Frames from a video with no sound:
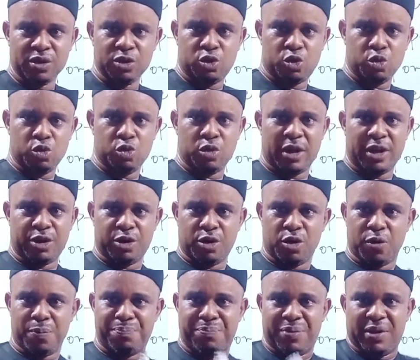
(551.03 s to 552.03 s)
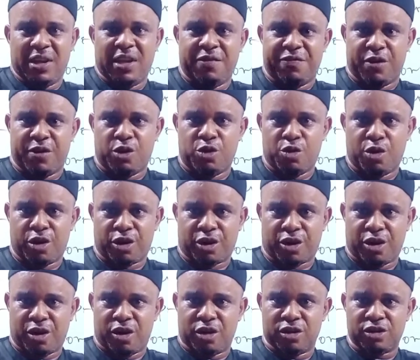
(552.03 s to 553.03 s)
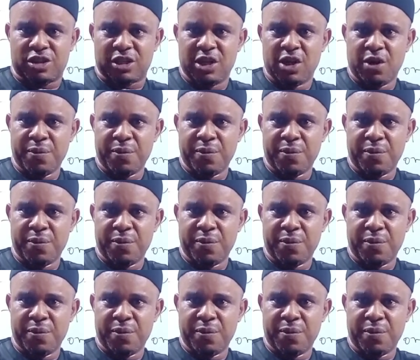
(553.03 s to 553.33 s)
to believe in your God,